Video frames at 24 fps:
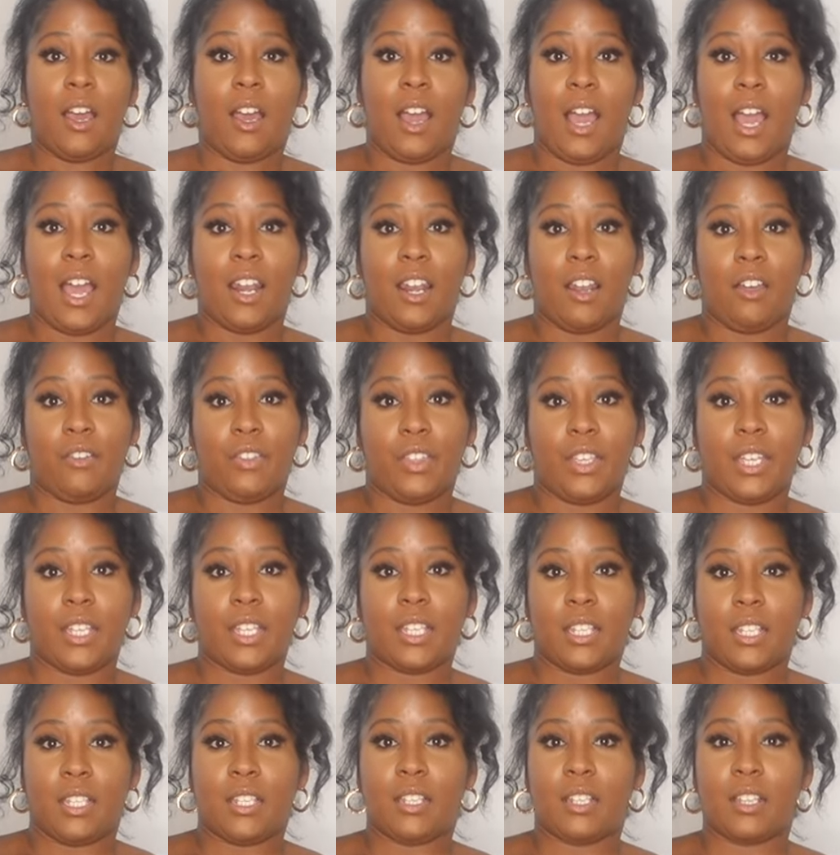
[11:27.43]
I love
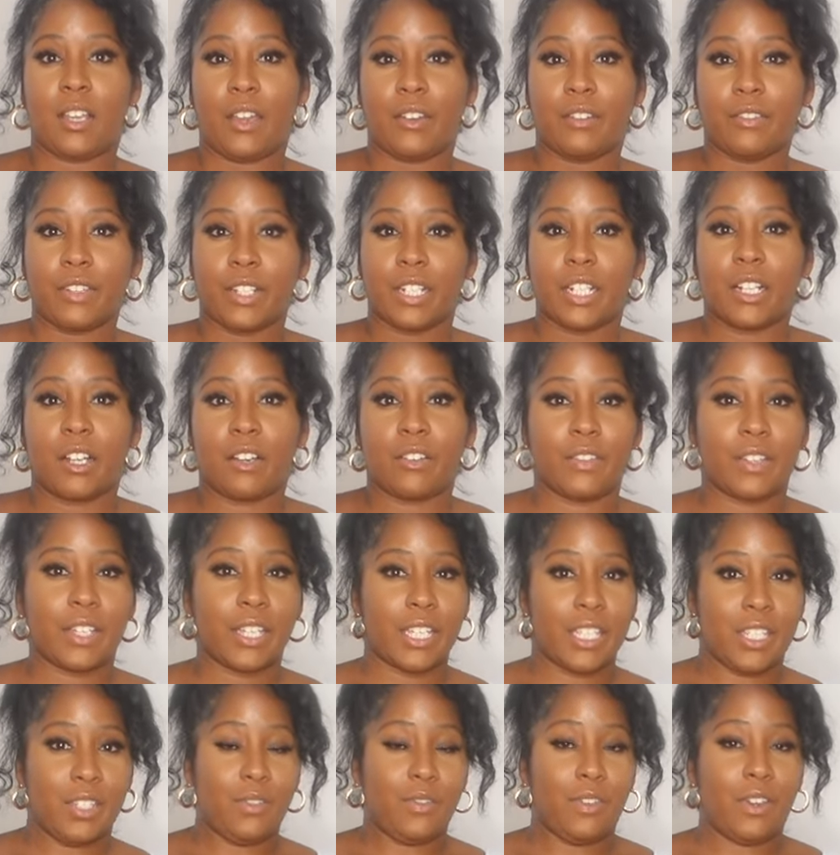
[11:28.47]
this. I really love it.
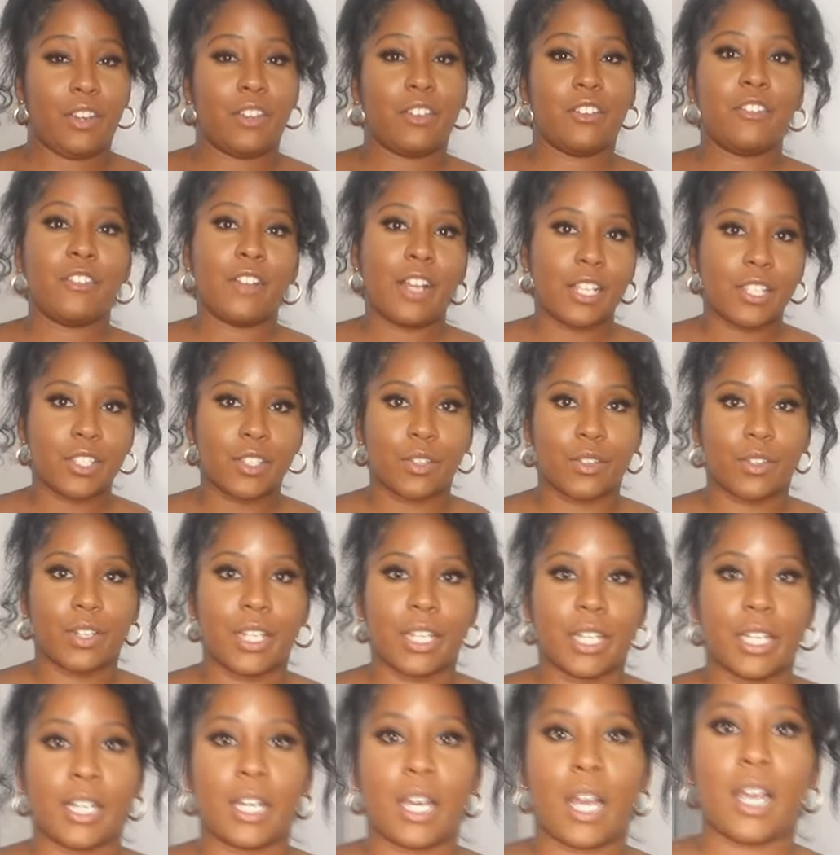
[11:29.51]
It's very flattering.